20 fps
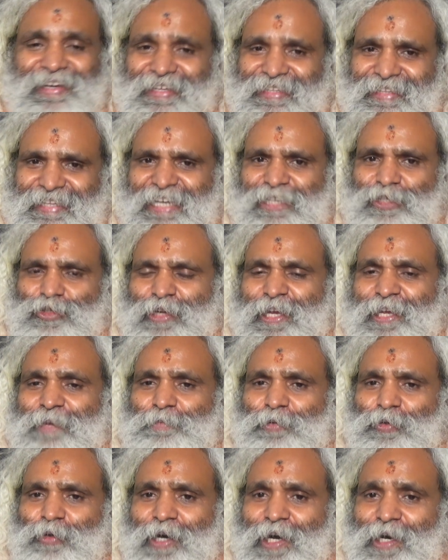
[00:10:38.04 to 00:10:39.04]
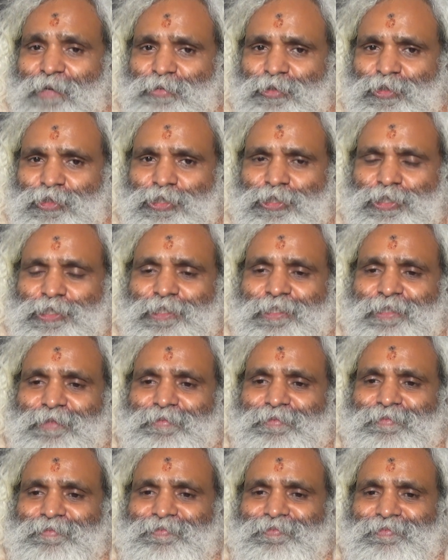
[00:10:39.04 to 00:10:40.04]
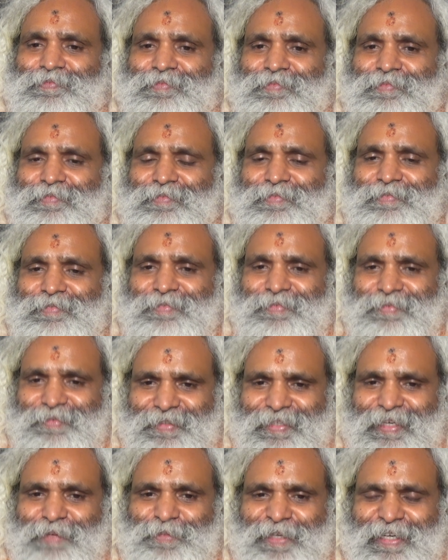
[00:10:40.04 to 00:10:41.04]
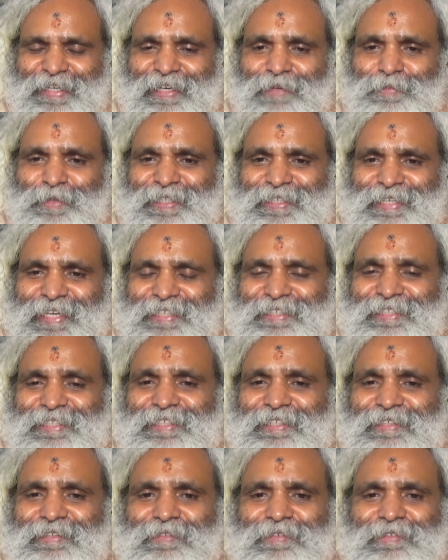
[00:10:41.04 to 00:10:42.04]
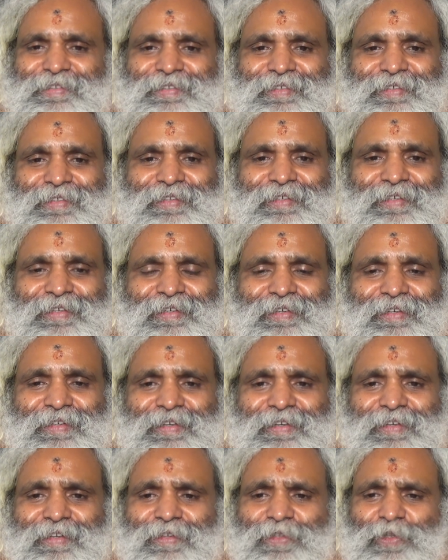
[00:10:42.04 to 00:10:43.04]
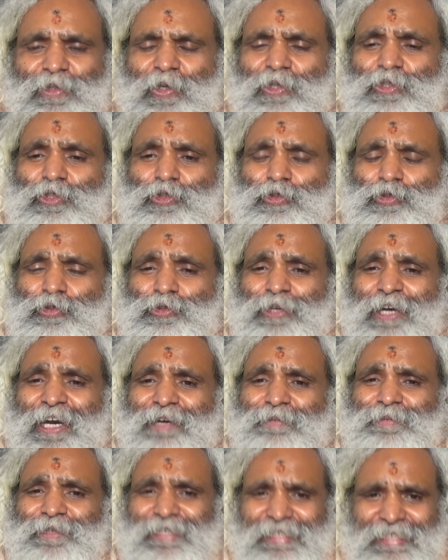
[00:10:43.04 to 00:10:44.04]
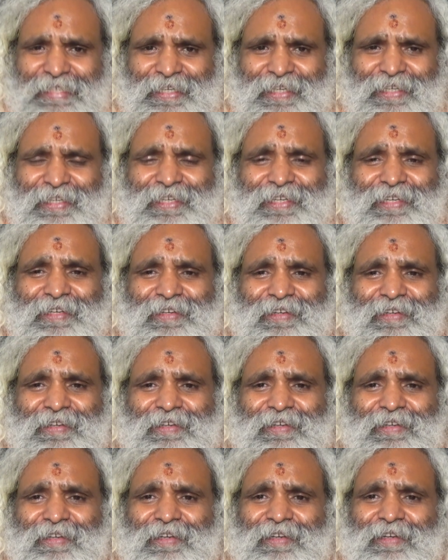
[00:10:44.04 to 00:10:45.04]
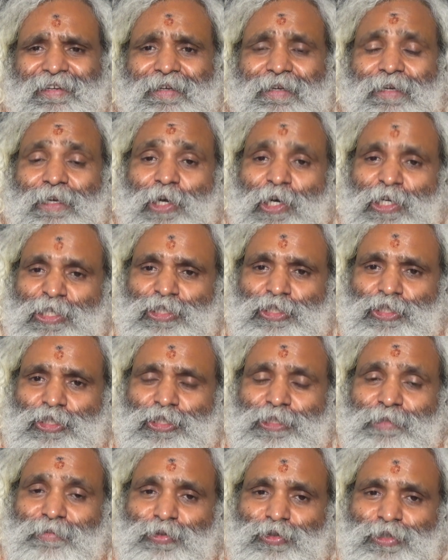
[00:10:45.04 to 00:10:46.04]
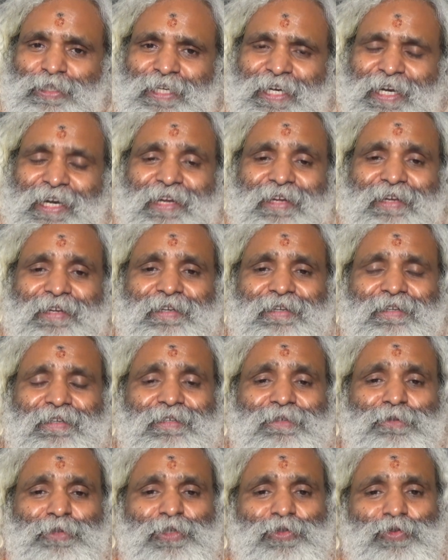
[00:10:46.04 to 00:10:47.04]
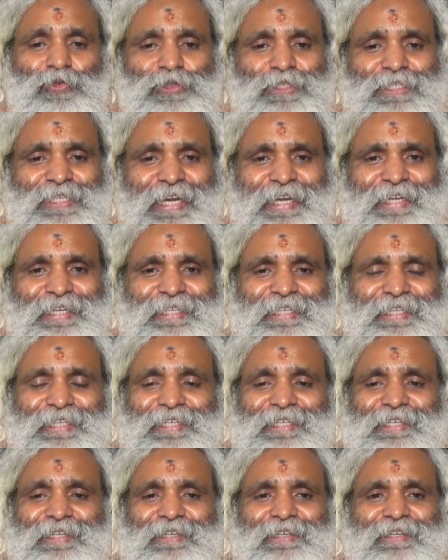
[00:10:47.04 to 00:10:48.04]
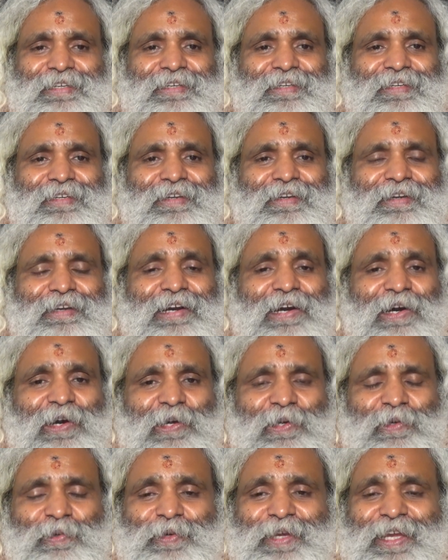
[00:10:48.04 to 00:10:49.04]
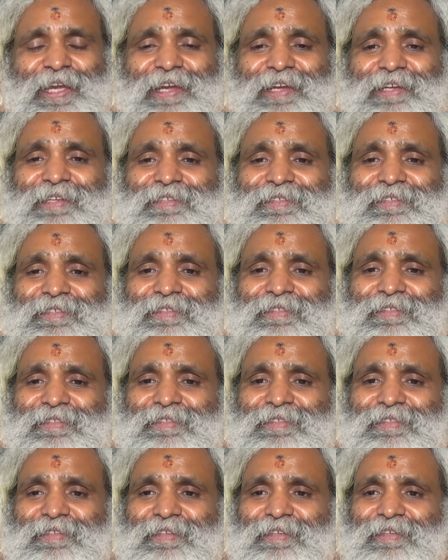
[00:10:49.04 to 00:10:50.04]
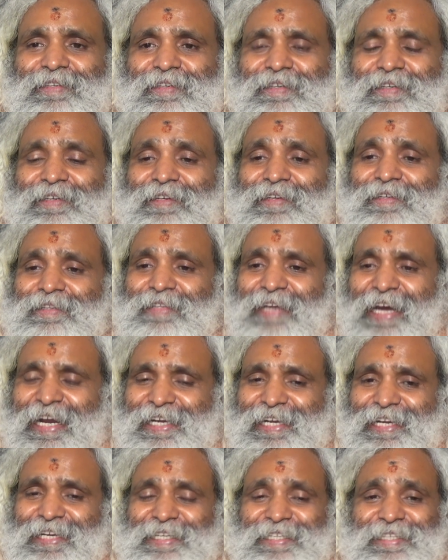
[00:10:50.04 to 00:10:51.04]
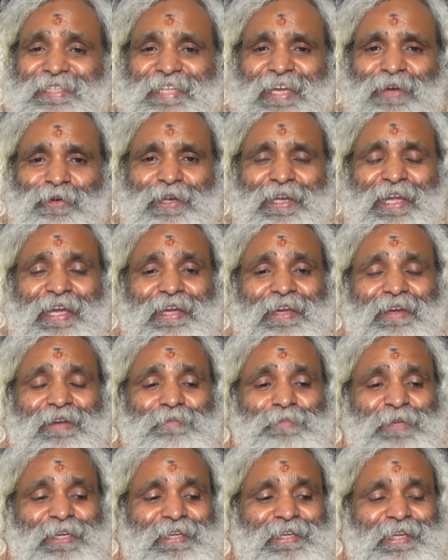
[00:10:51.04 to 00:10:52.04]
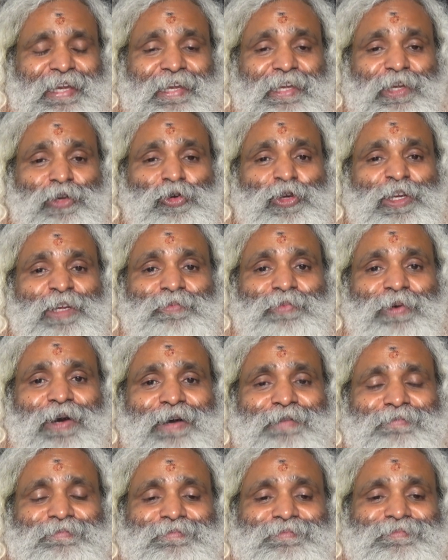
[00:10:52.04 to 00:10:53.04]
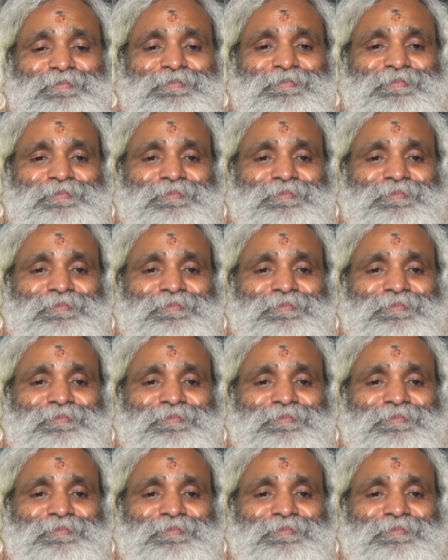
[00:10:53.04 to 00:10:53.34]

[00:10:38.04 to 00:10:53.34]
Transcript: That's why if you observe, I'm little bit stretching here, those who have really contributed to the society, always, at least they will be in a uniform